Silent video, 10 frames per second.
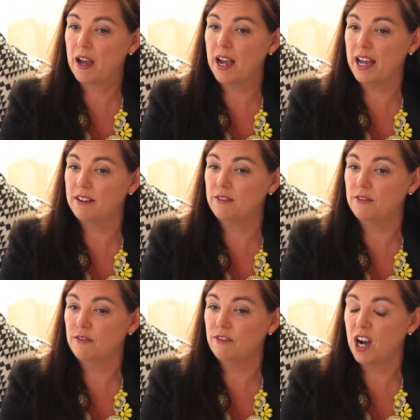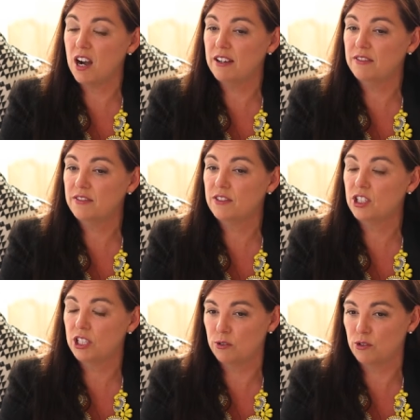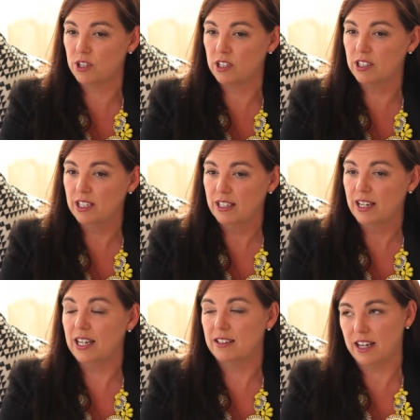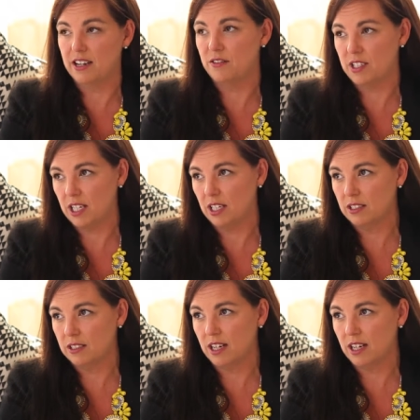I had five children under the age of six.